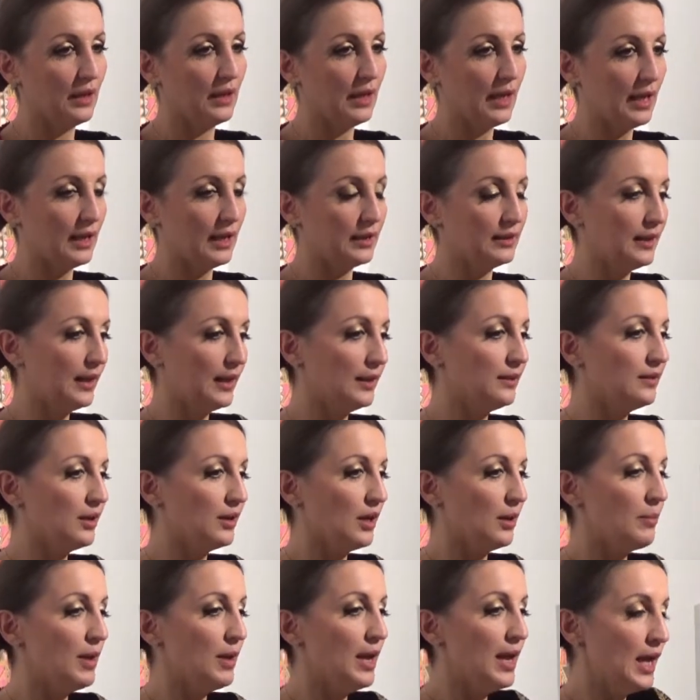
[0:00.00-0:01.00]
at that
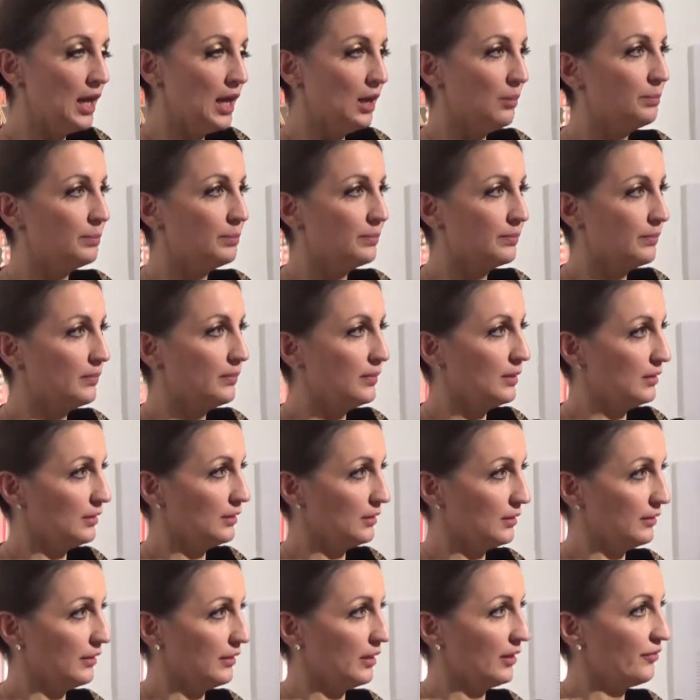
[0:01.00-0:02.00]
time help
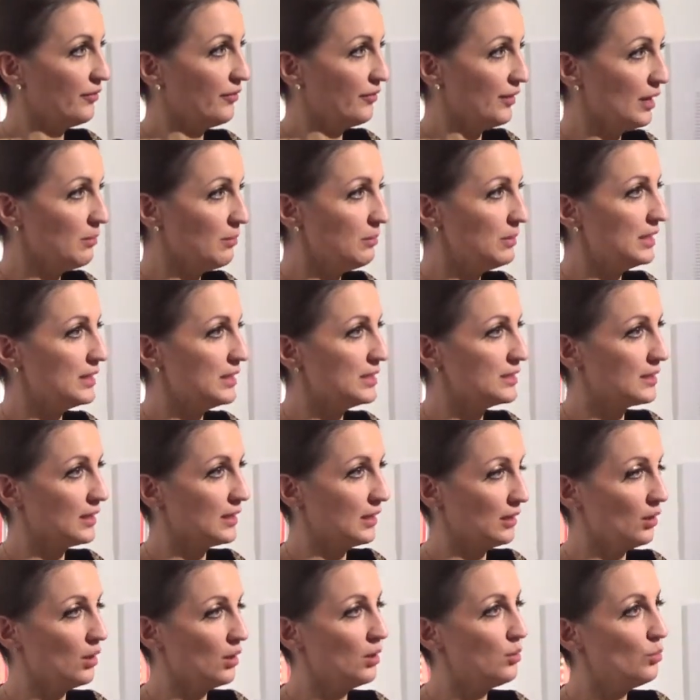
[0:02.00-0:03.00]
their families
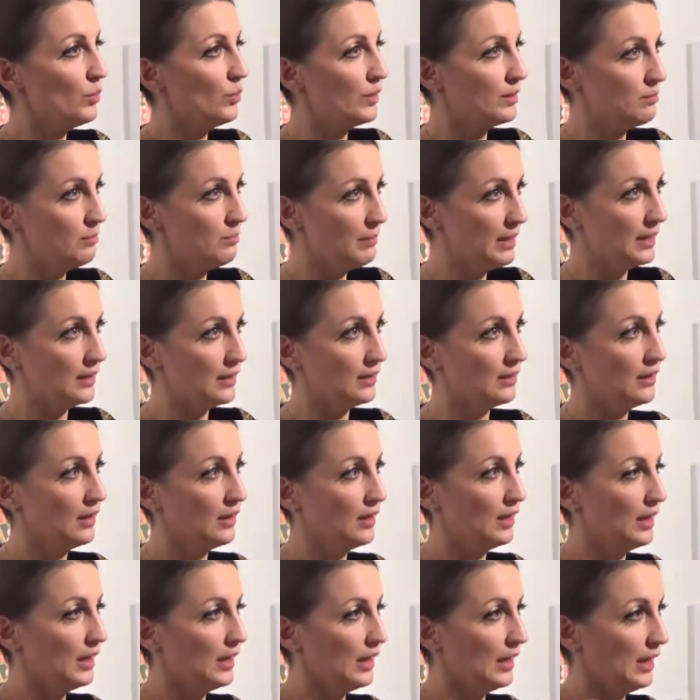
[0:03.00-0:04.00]
along with men
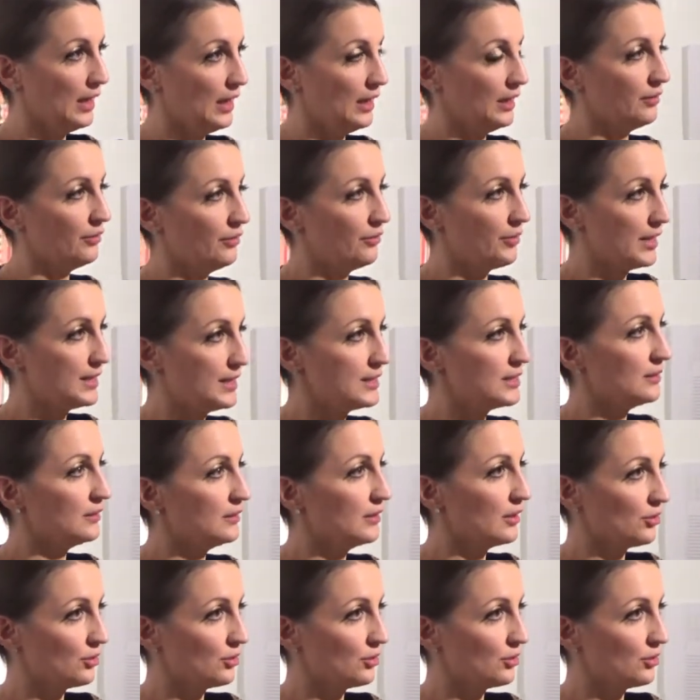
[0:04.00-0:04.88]
in raising their